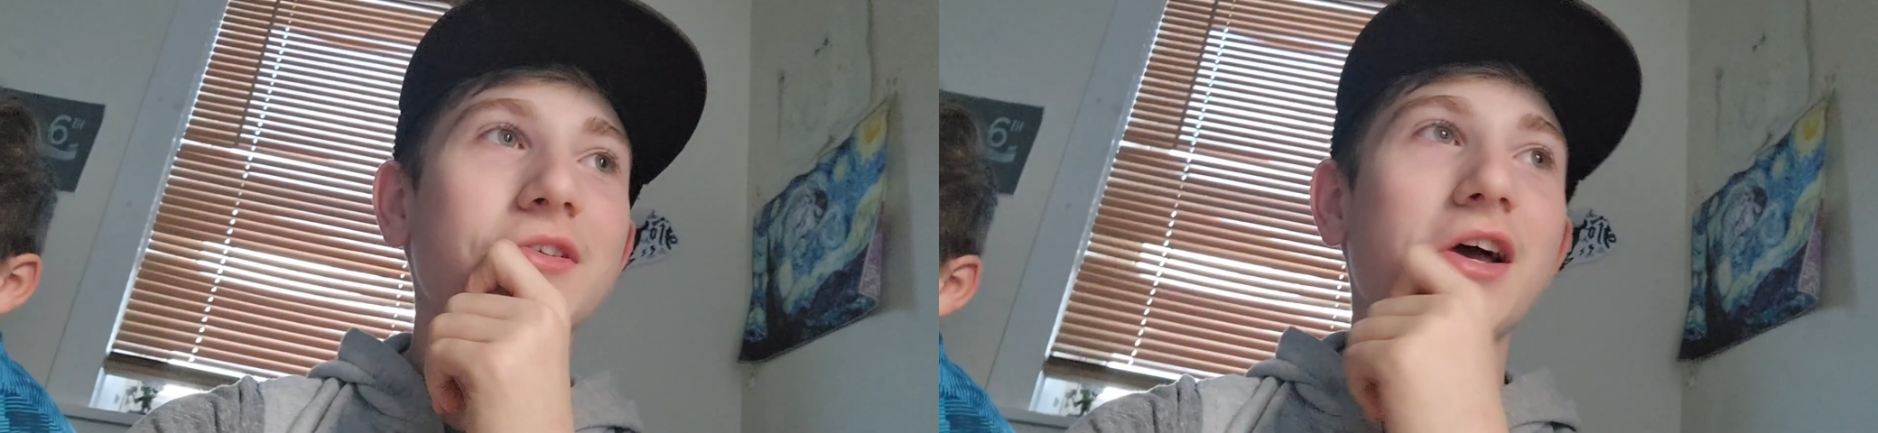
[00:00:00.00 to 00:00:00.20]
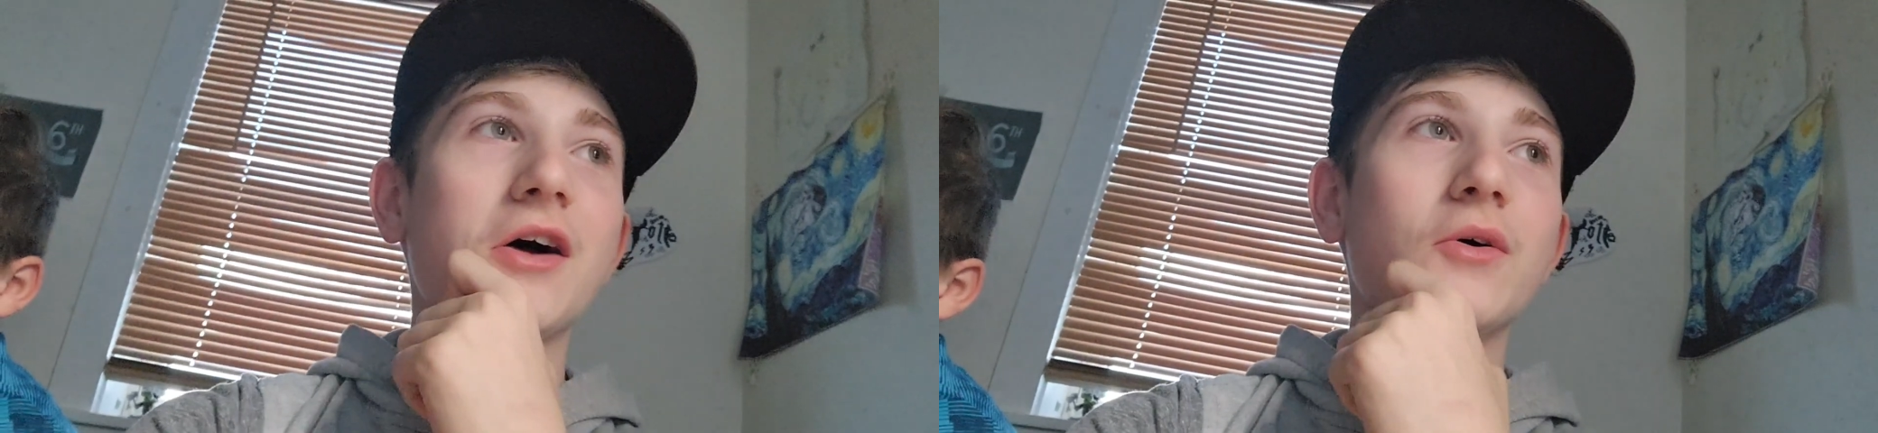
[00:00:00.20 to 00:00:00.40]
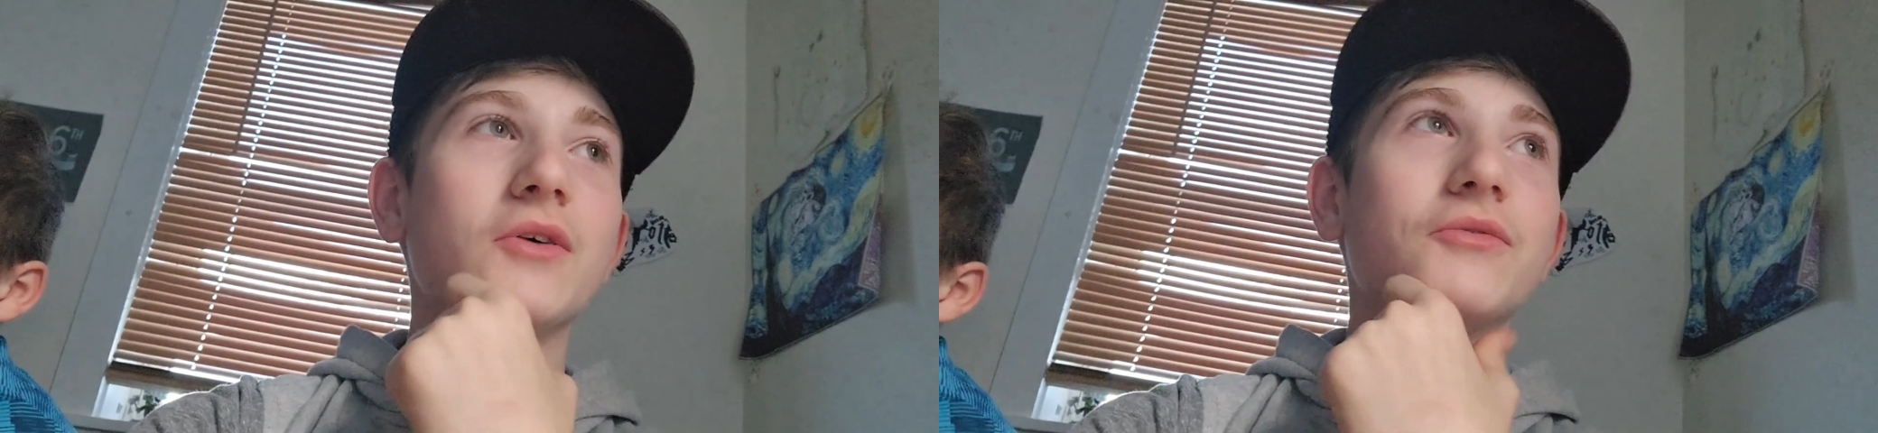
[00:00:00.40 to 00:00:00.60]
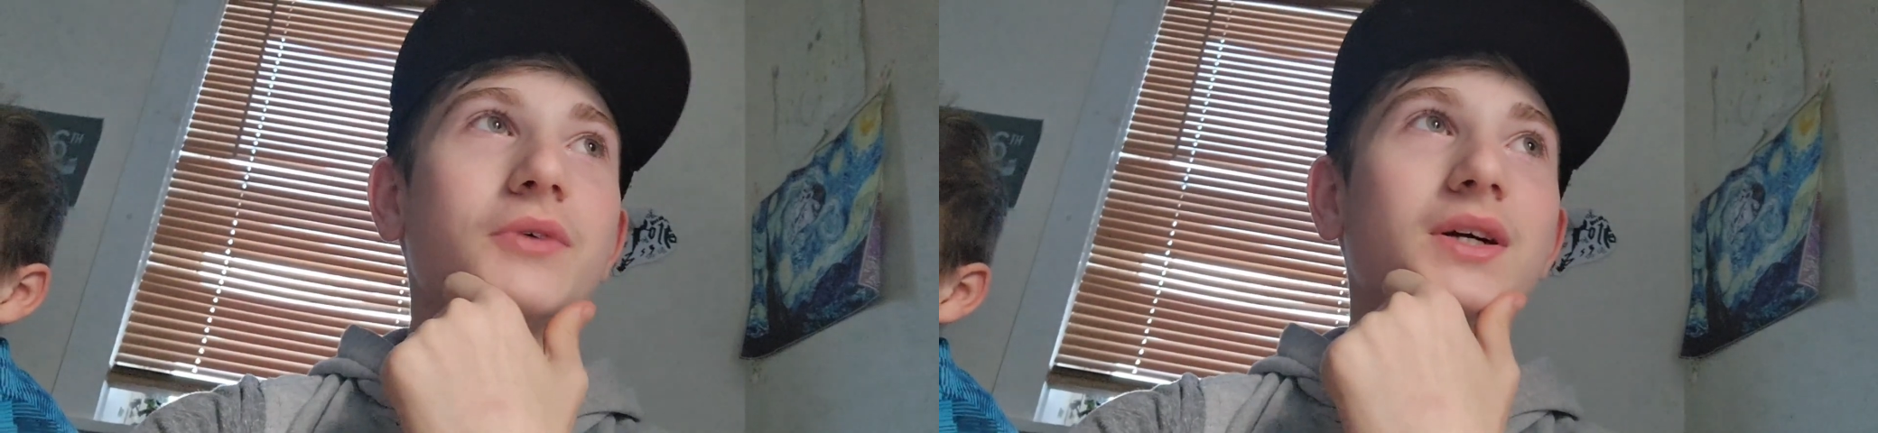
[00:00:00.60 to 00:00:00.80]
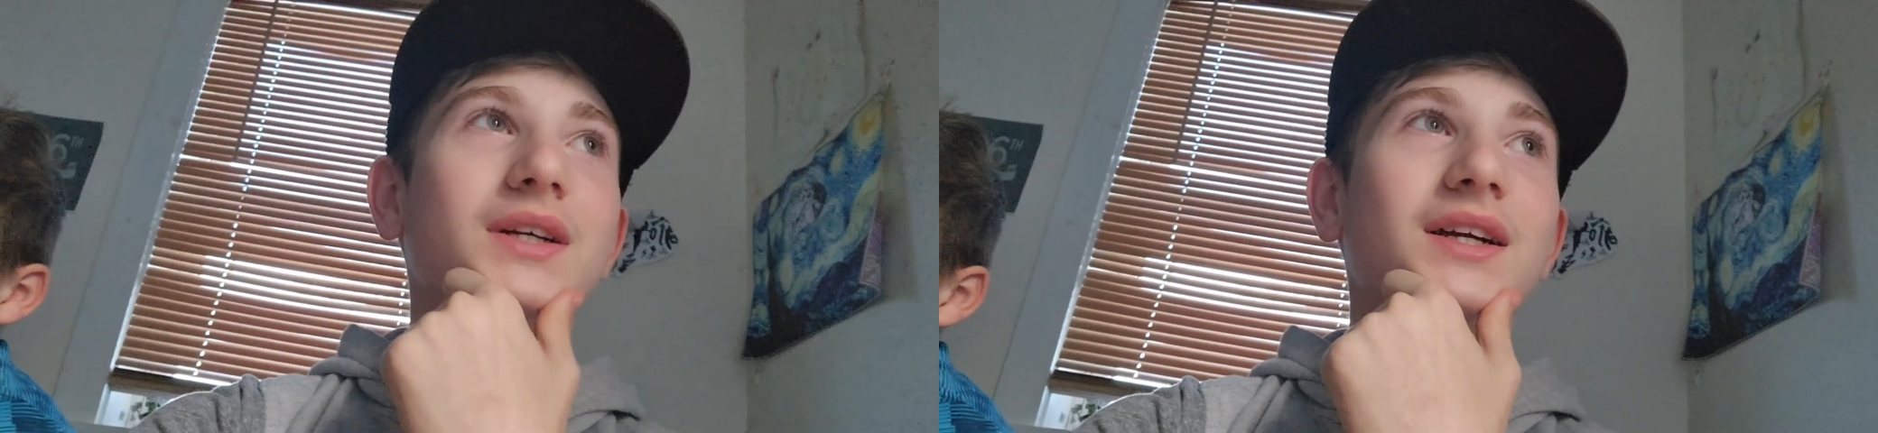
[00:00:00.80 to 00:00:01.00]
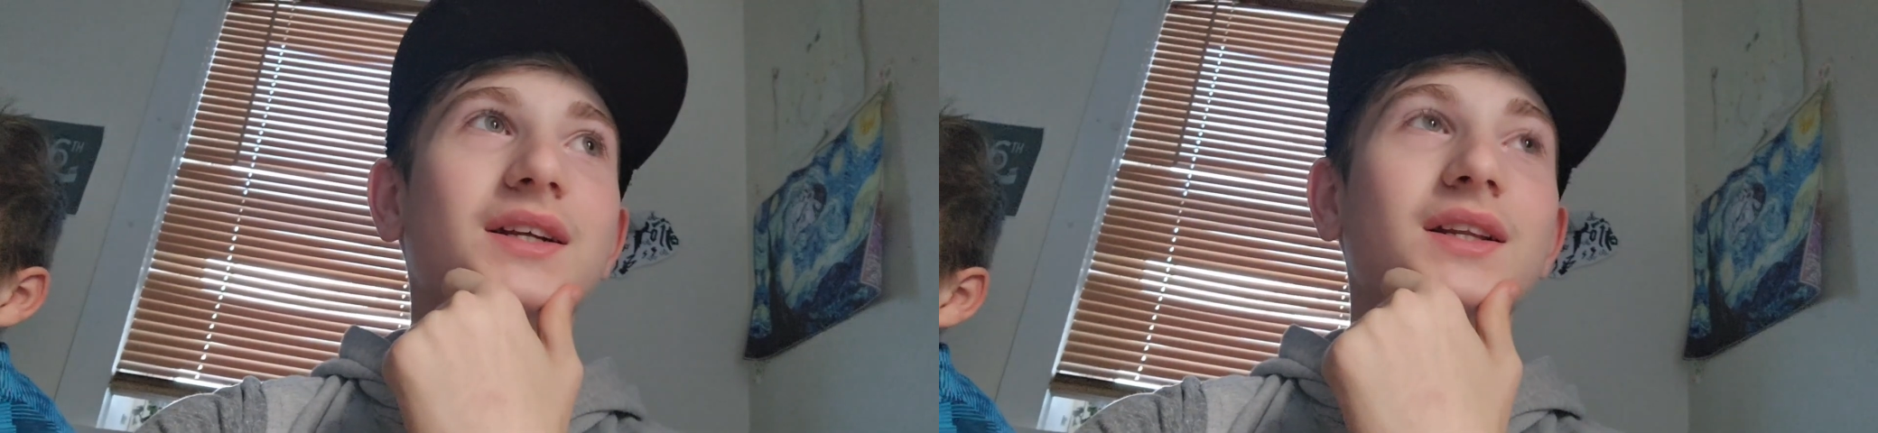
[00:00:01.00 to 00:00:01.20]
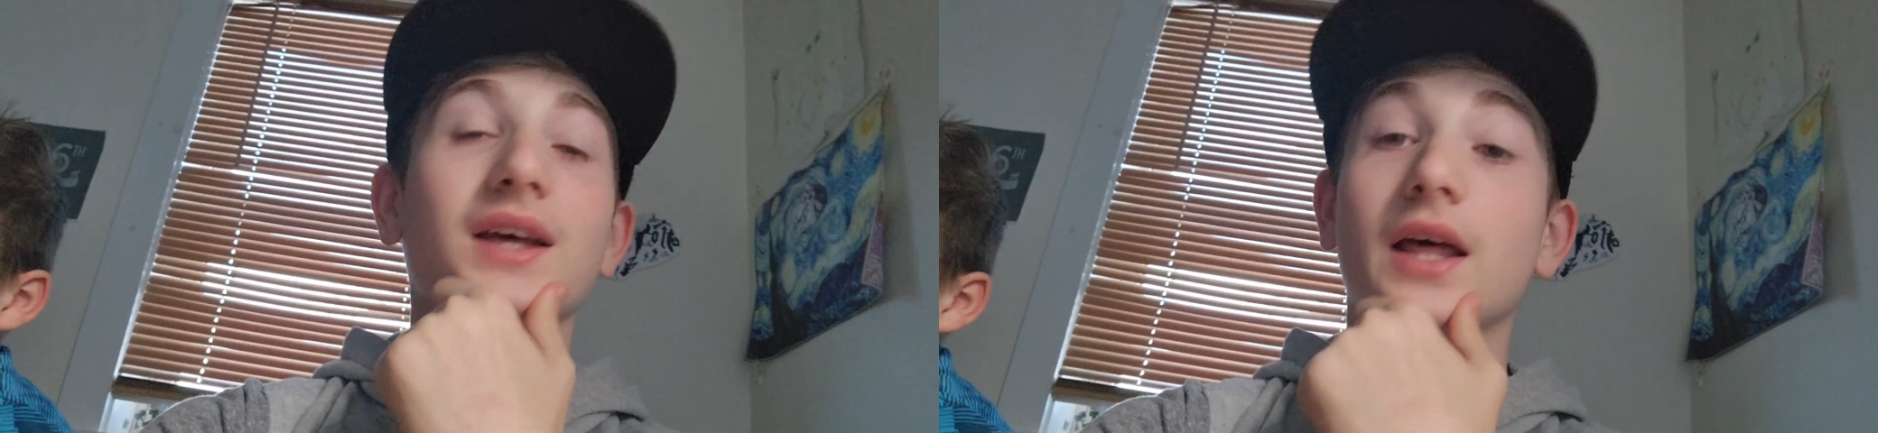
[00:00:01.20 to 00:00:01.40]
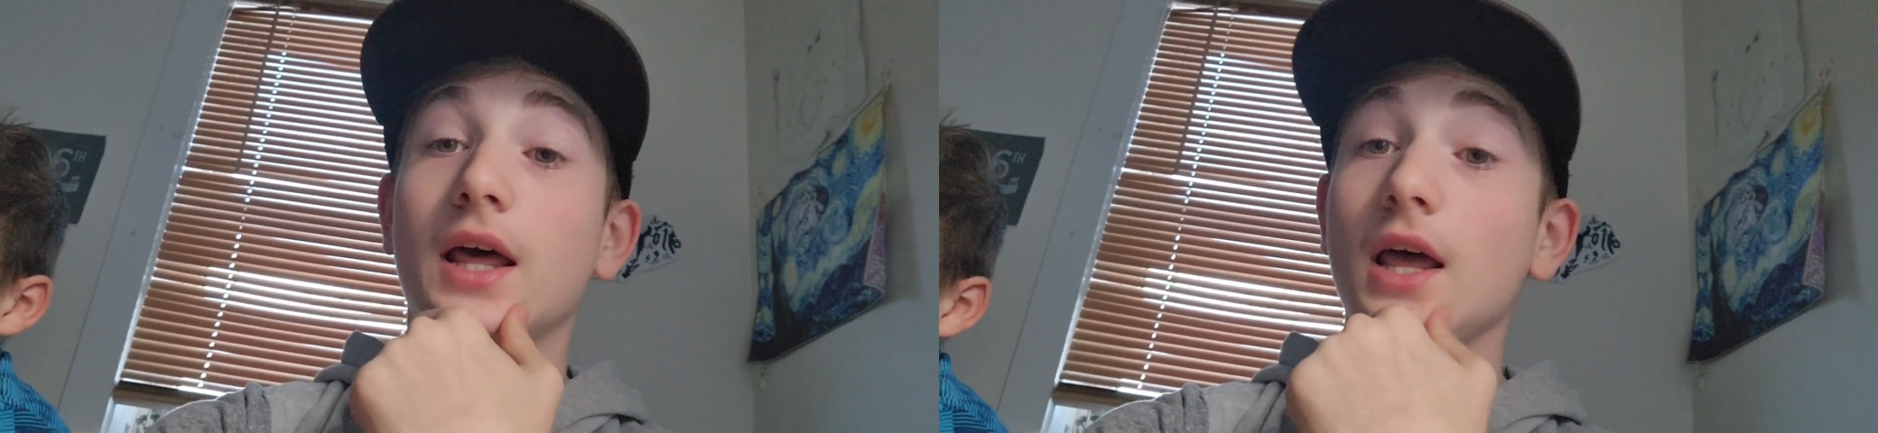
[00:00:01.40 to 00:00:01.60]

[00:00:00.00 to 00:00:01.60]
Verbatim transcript: know if we're gonna